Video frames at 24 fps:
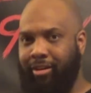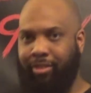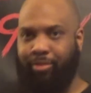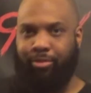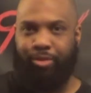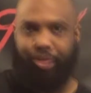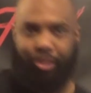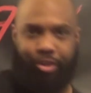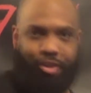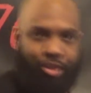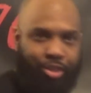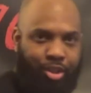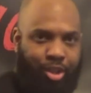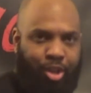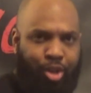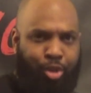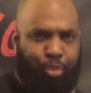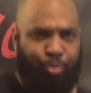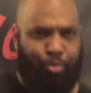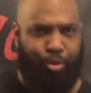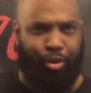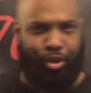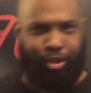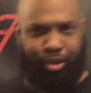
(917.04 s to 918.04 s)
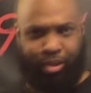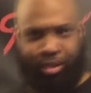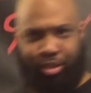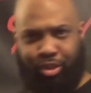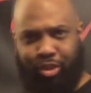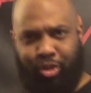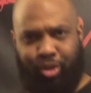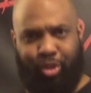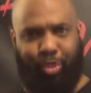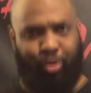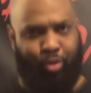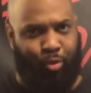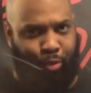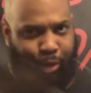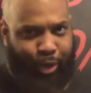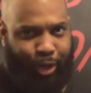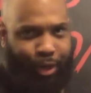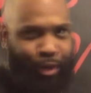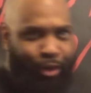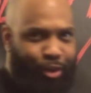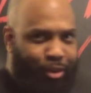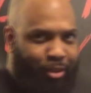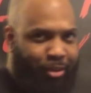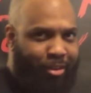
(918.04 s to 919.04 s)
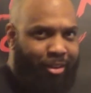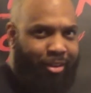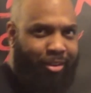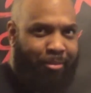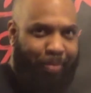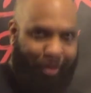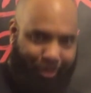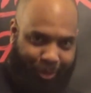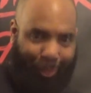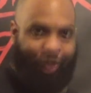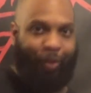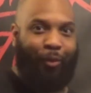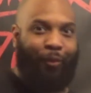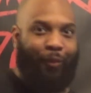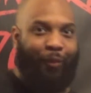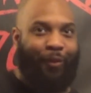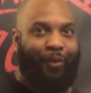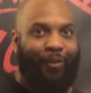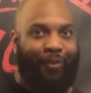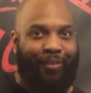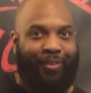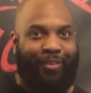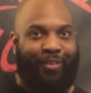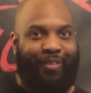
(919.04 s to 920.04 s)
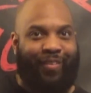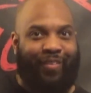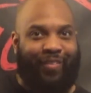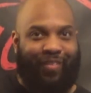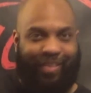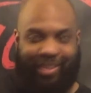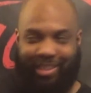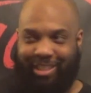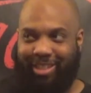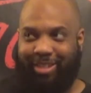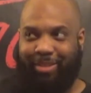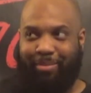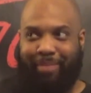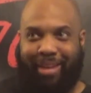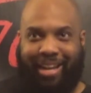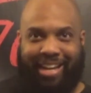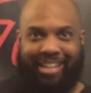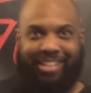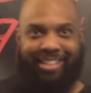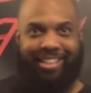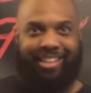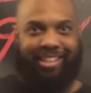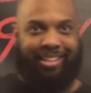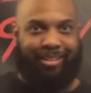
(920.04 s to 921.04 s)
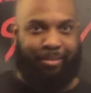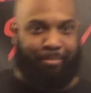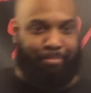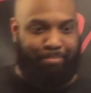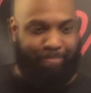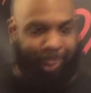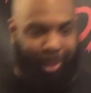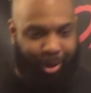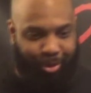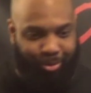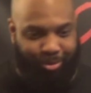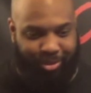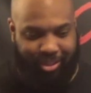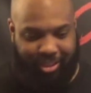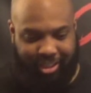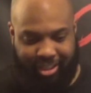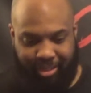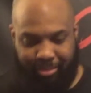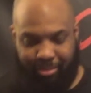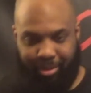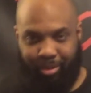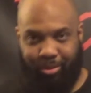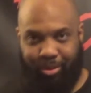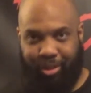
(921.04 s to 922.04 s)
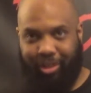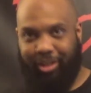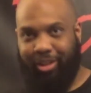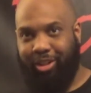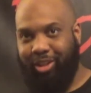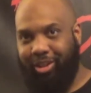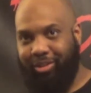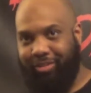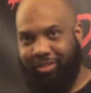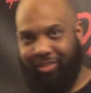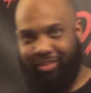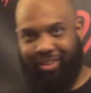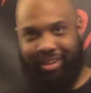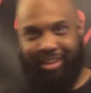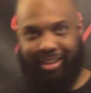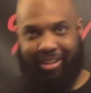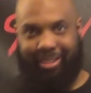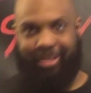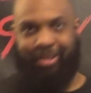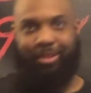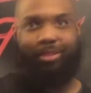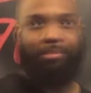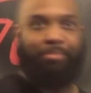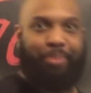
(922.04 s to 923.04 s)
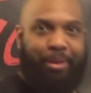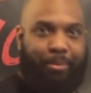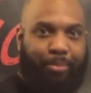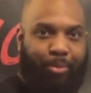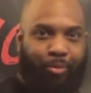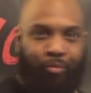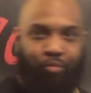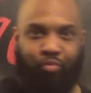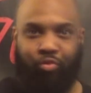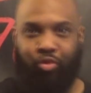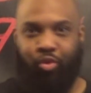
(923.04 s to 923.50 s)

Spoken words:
which was weird but cool. Cause you imagine seeing some bones just come over the glove and trying to kill people.